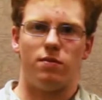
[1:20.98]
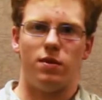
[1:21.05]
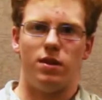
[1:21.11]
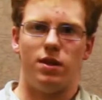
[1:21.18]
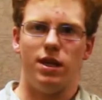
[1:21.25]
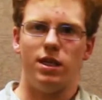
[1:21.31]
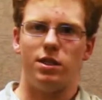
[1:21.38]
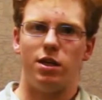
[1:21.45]

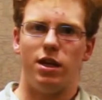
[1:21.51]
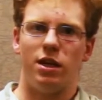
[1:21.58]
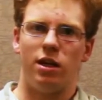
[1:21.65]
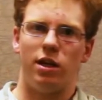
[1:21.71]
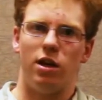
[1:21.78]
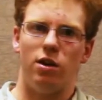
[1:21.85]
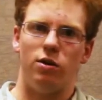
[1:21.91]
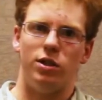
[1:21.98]
This
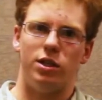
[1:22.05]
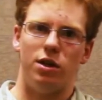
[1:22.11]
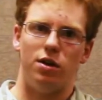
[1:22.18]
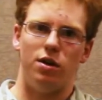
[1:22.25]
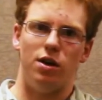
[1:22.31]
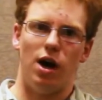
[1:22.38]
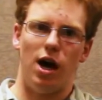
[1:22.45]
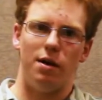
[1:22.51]
includes
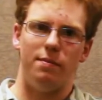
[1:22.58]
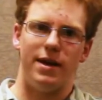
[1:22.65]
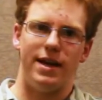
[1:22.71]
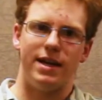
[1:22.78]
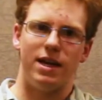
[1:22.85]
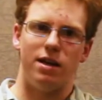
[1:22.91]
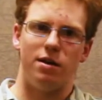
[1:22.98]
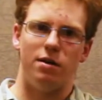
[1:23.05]
not
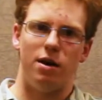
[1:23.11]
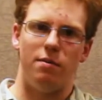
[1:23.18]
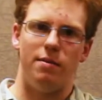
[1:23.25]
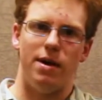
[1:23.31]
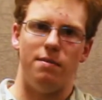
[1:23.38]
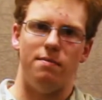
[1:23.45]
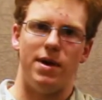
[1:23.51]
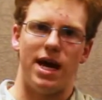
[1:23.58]
making
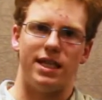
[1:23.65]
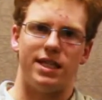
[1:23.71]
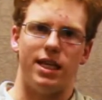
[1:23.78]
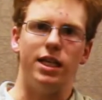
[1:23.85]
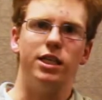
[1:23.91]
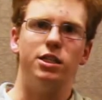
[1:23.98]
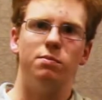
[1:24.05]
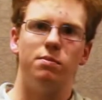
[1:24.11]

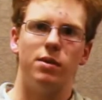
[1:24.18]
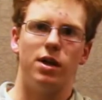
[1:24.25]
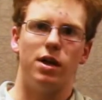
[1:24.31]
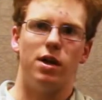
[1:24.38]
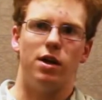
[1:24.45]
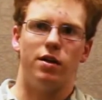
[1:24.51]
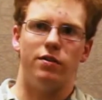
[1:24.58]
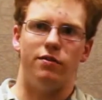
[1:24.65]
messes,
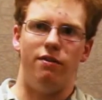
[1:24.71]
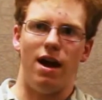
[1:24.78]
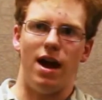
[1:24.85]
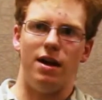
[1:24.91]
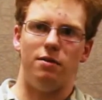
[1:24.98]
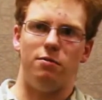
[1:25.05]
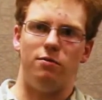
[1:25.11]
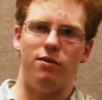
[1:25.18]

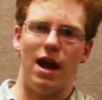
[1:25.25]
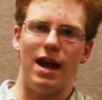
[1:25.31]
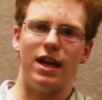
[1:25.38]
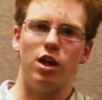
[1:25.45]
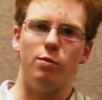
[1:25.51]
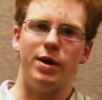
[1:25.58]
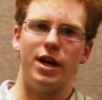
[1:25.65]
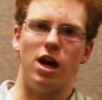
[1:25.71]

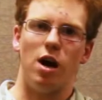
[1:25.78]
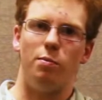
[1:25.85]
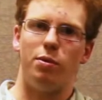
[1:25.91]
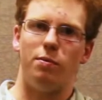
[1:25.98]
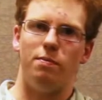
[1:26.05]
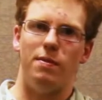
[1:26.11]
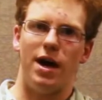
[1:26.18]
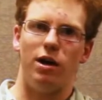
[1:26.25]
vacuuming
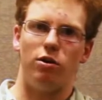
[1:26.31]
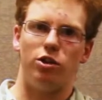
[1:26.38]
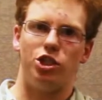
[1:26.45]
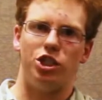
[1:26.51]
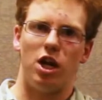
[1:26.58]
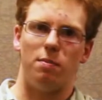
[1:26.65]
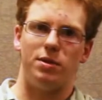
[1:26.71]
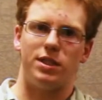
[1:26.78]
up metal
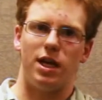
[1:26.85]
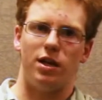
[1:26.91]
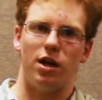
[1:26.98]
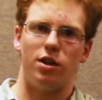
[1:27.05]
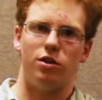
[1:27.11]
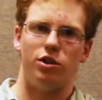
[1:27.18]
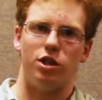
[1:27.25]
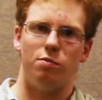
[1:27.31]
chips and
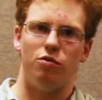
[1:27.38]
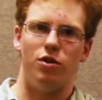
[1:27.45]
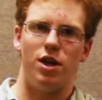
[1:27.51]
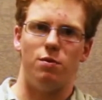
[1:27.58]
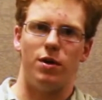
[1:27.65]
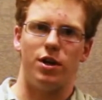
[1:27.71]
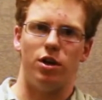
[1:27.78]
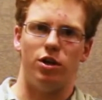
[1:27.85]
other debris
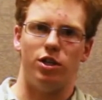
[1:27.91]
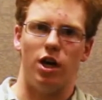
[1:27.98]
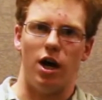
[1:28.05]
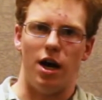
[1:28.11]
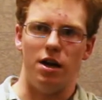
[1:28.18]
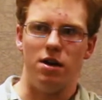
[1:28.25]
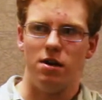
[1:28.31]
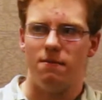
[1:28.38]
when you're
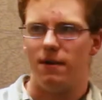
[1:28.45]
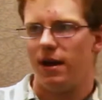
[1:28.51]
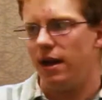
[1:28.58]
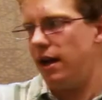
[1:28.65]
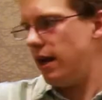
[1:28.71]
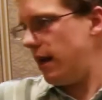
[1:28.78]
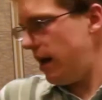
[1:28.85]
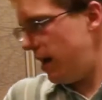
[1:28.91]
done,
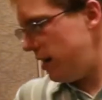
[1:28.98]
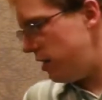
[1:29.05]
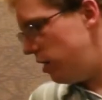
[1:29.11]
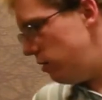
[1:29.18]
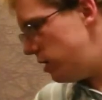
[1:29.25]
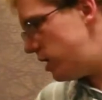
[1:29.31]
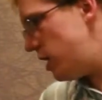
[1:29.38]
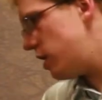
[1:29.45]
and
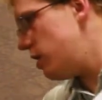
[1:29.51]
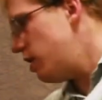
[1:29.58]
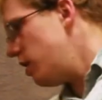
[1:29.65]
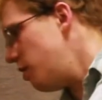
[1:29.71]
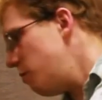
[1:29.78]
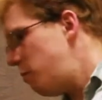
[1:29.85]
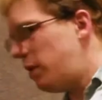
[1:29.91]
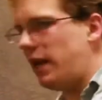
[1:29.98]
using
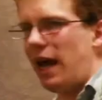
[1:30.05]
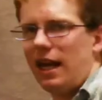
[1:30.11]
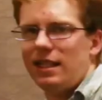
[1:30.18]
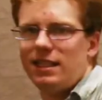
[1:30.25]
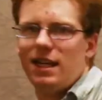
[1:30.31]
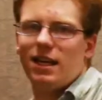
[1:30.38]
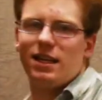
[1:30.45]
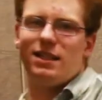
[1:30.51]

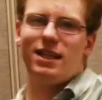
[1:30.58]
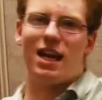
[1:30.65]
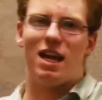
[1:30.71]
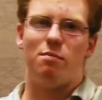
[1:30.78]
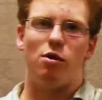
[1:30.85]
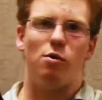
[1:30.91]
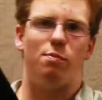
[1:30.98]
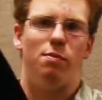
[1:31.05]
plastic
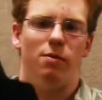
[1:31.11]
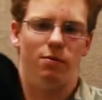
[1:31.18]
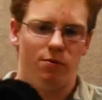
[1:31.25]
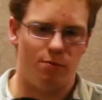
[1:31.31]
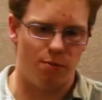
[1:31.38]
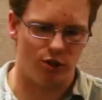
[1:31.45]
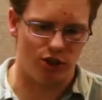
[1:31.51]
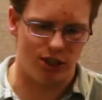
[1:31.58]
table
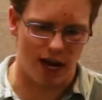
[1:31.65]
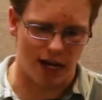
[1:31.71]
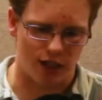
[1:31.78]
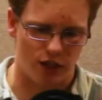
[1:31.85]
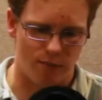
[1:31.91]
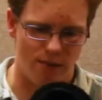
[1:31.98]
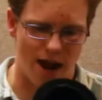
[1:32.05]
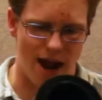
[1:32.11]

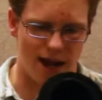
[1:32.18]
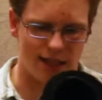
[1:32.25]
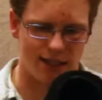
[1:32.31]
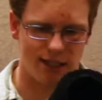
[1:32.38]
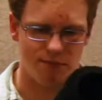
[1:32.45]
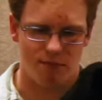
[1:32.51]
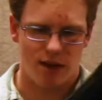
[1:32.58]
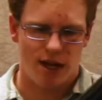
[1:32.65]
protector mats.